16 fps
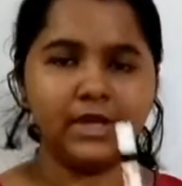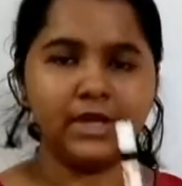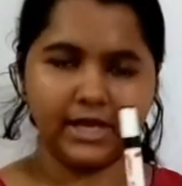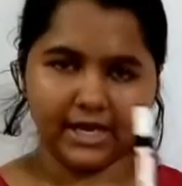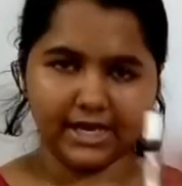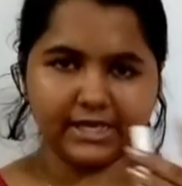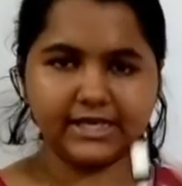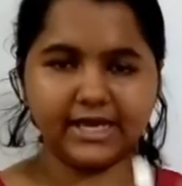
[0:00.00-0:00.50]

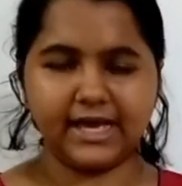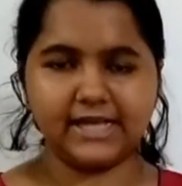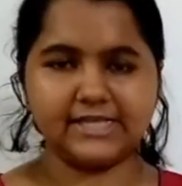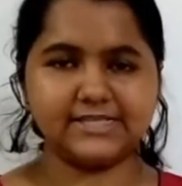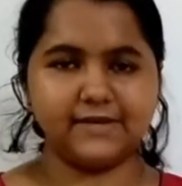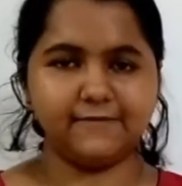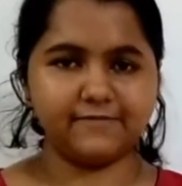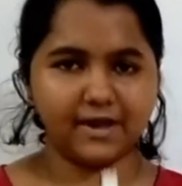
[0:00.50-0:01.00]
In case
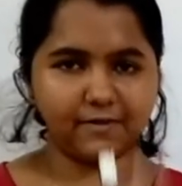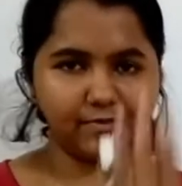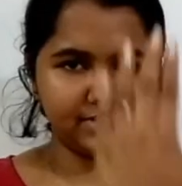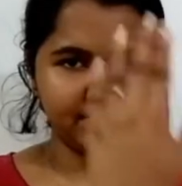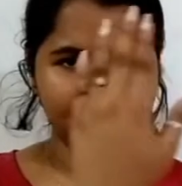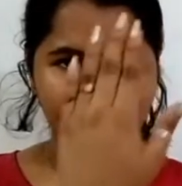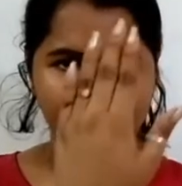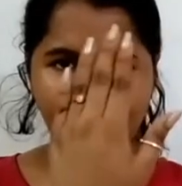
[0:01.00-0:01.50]
if there was a
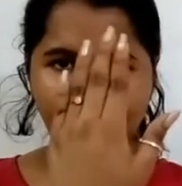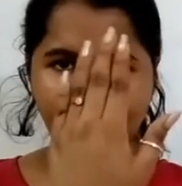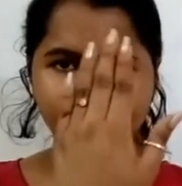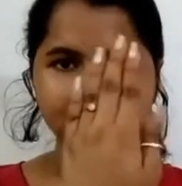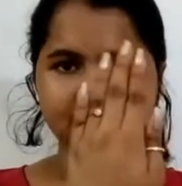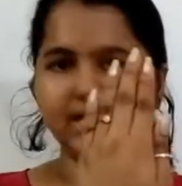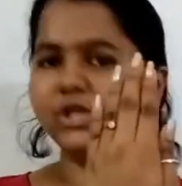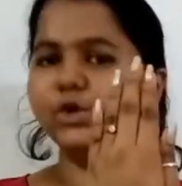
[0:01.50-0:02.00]
hand
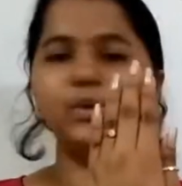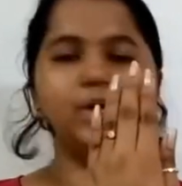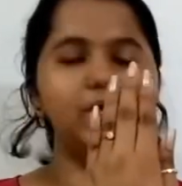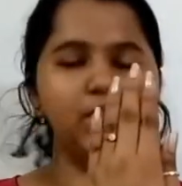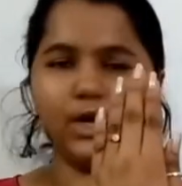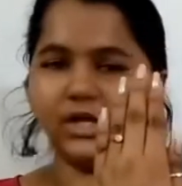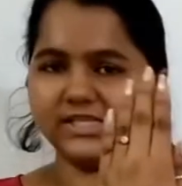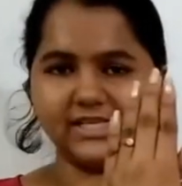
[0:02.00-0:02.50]
and you
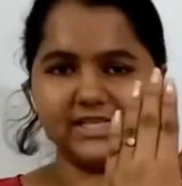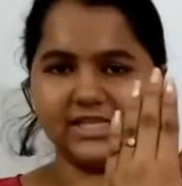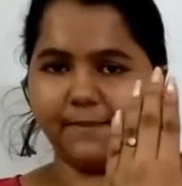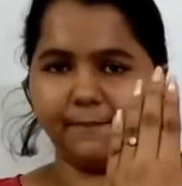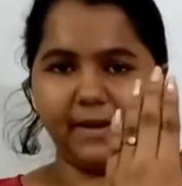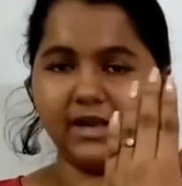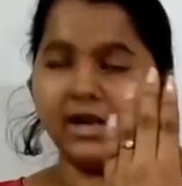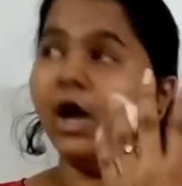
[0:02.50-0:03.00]
cannot see the
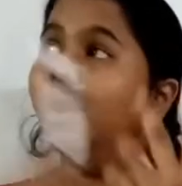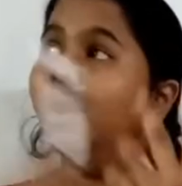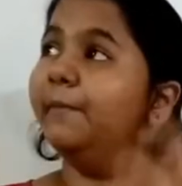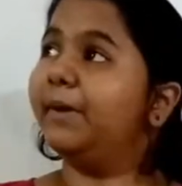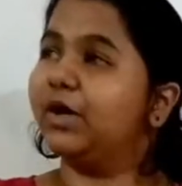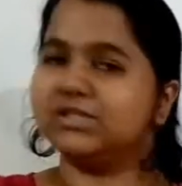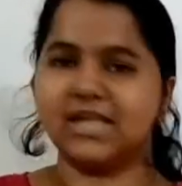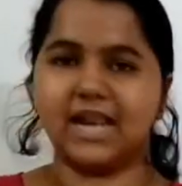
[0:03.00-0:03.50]
pen
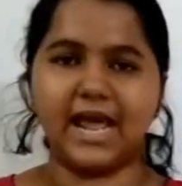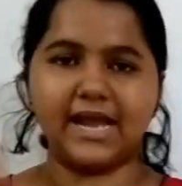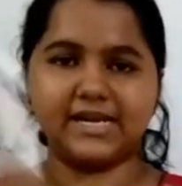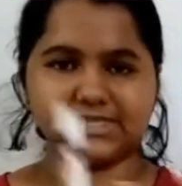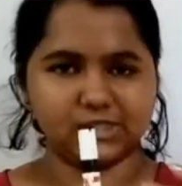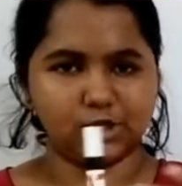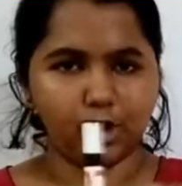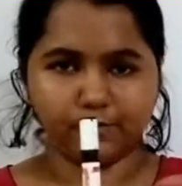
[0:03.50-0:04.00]
because the light
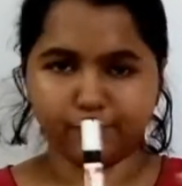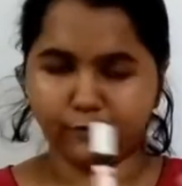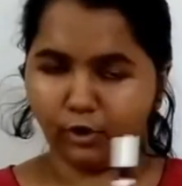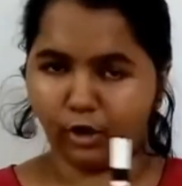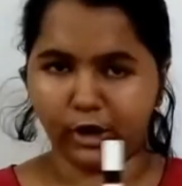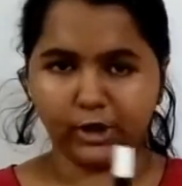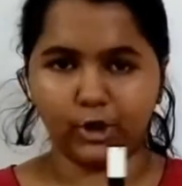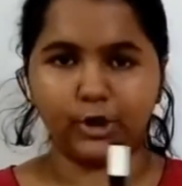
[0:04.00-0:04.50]
is not
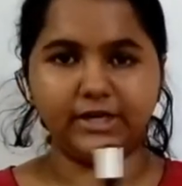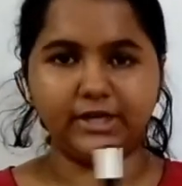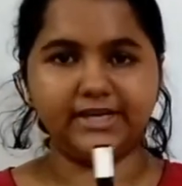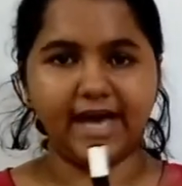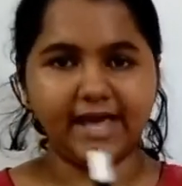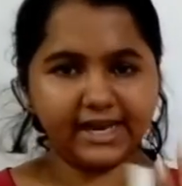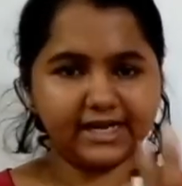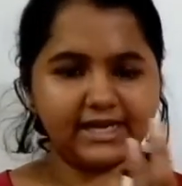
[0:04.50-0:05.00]
falling on it
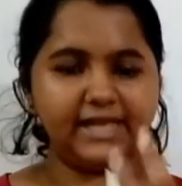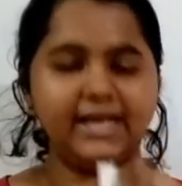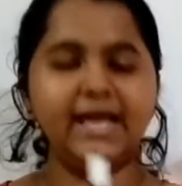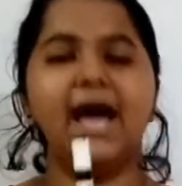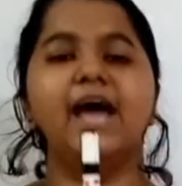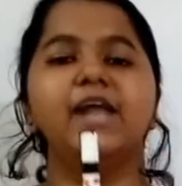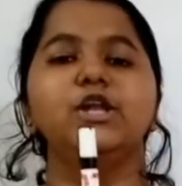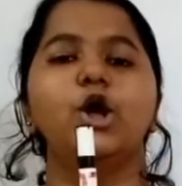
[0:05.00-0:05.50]
directly,
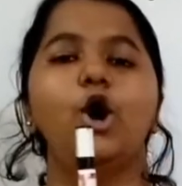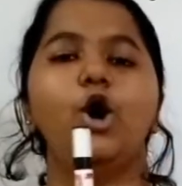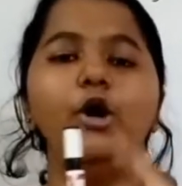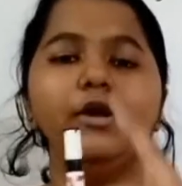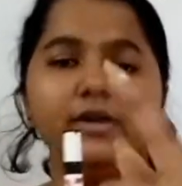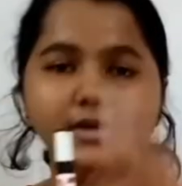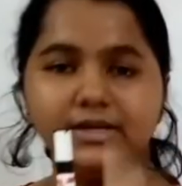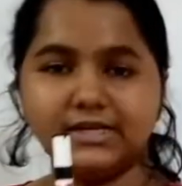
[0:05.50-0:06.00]
and
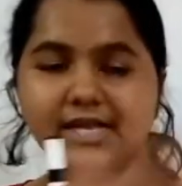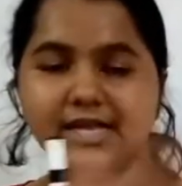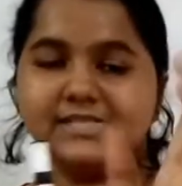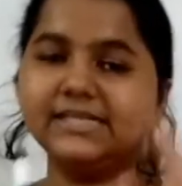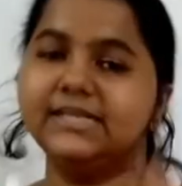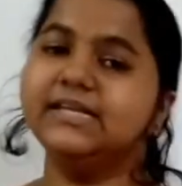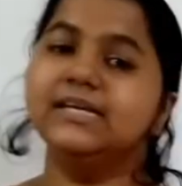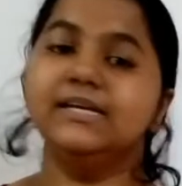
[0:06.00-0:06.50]
nor does it
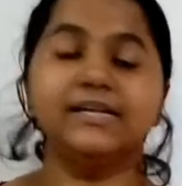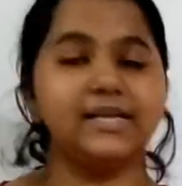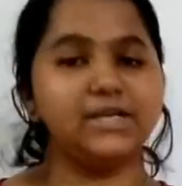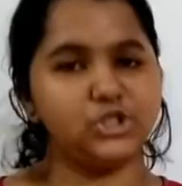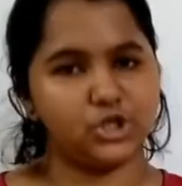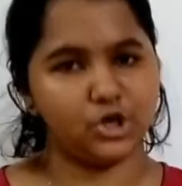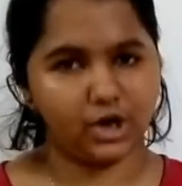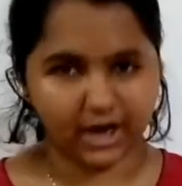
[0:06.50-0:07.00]
reach
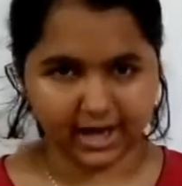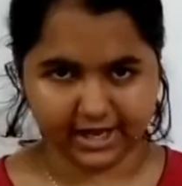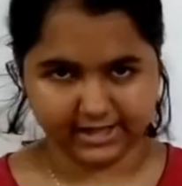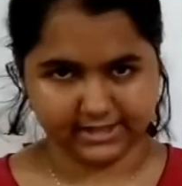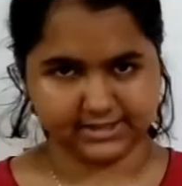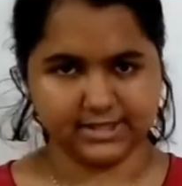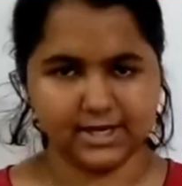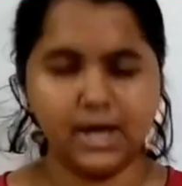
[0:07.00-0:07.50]
your
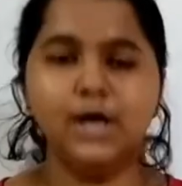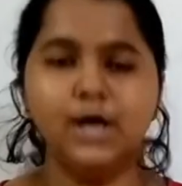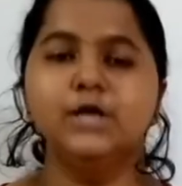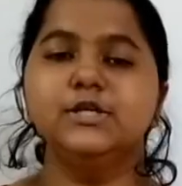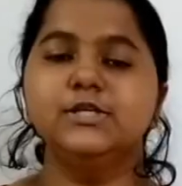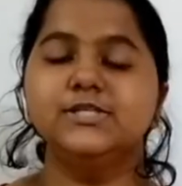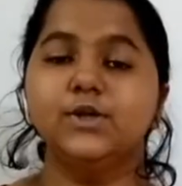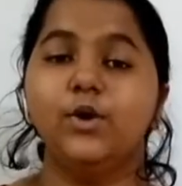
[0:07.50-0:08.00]
eyes.
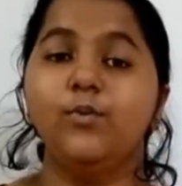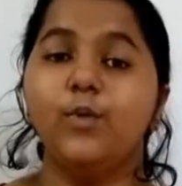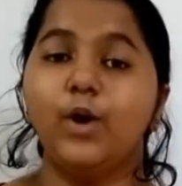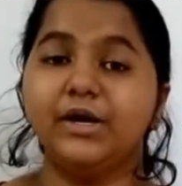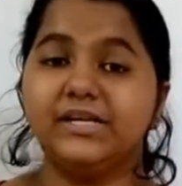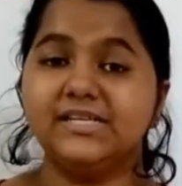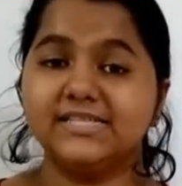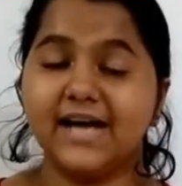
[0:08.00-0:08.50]
So what
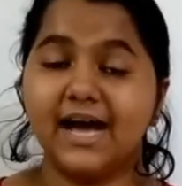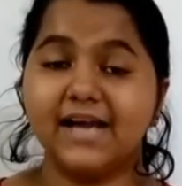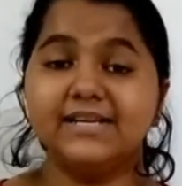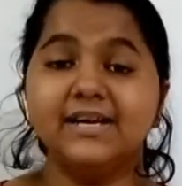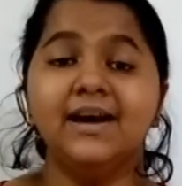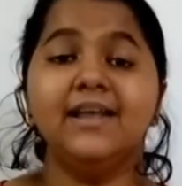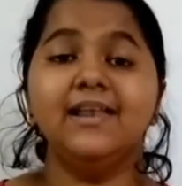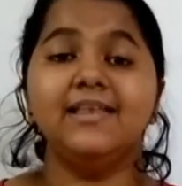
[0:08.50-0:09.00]
is that?
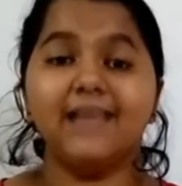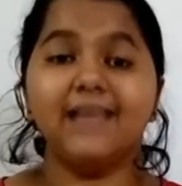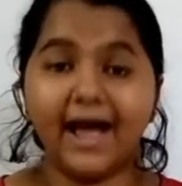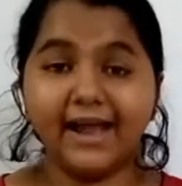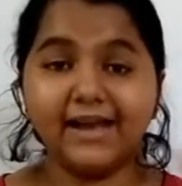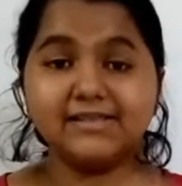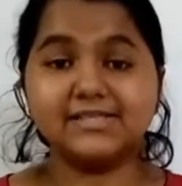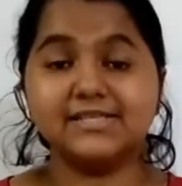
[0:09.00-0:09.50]

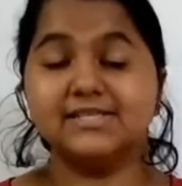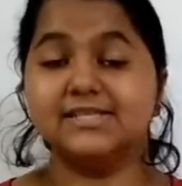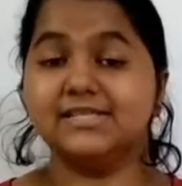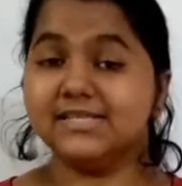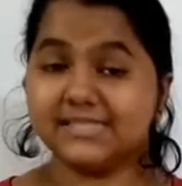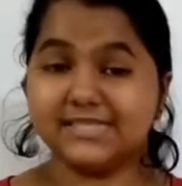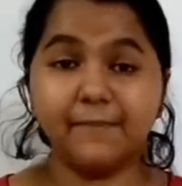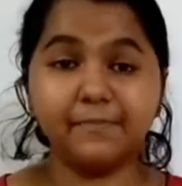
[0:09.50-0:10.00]
Light is
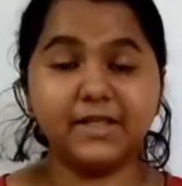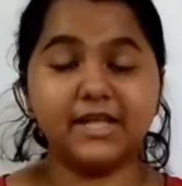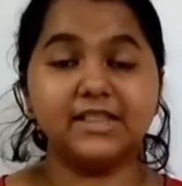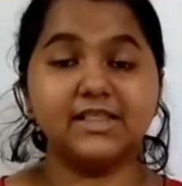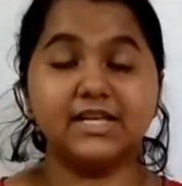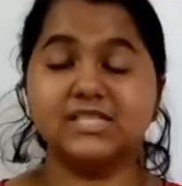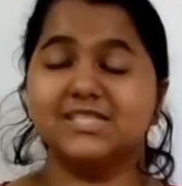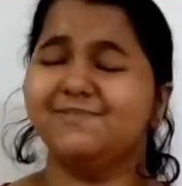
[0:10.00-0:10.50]
something
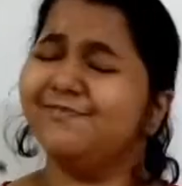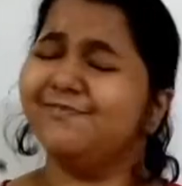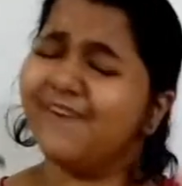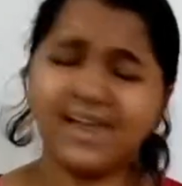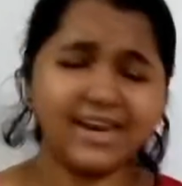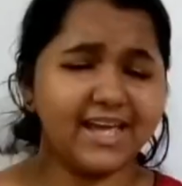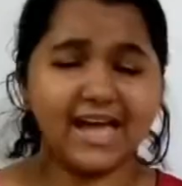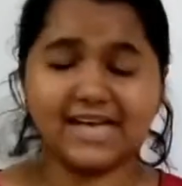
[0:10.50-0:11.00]
that is
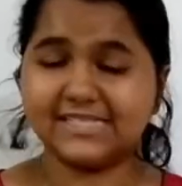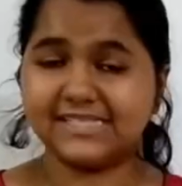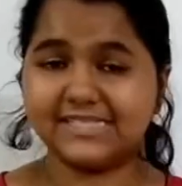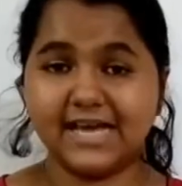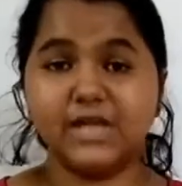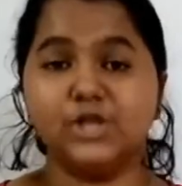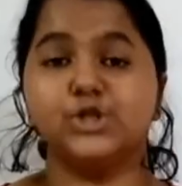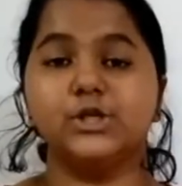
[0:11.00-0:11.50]
very
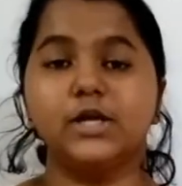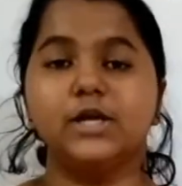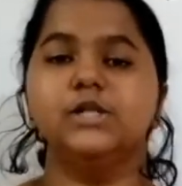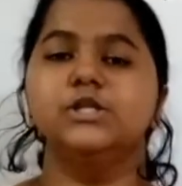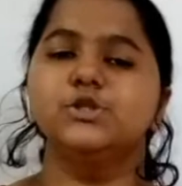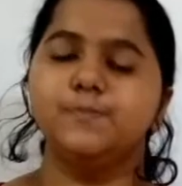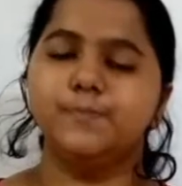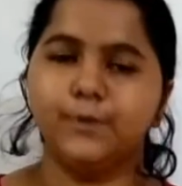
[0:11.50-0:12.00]
essential
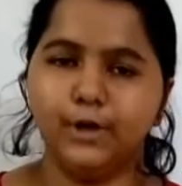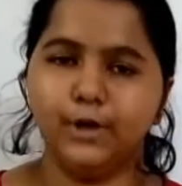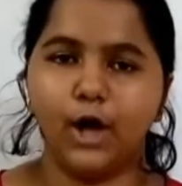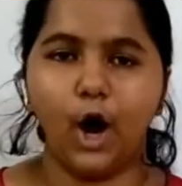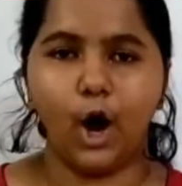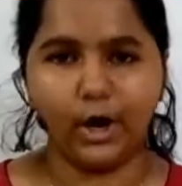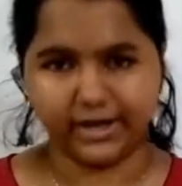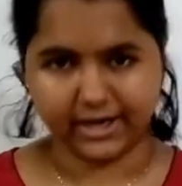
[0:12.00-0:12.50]
to pull
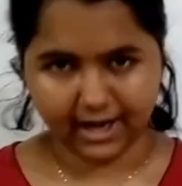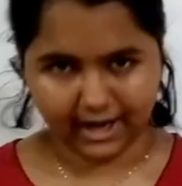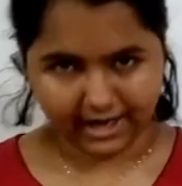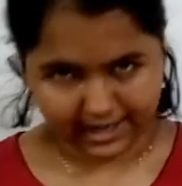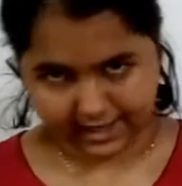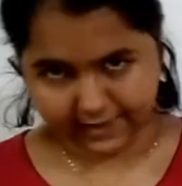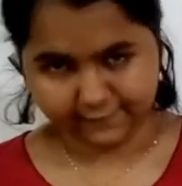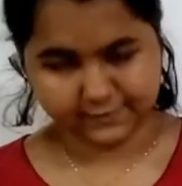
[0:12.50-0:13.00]
on our
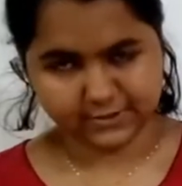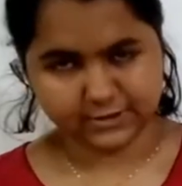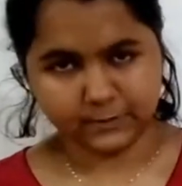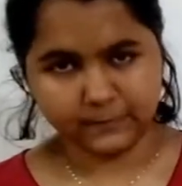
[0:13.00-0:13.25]
lives.